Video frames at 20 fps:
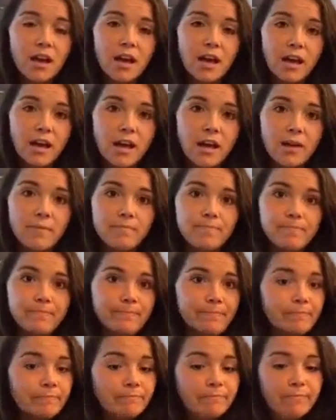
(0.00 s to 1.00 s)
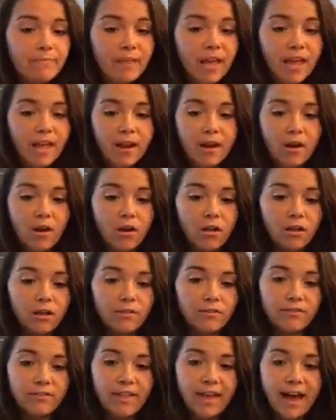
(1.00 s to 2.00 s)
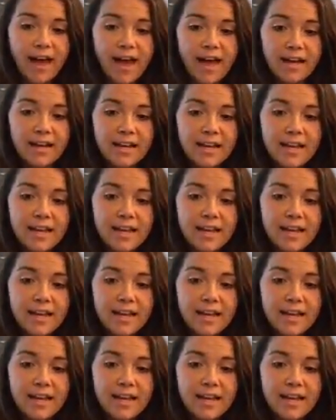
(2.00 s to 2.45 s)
and all of that,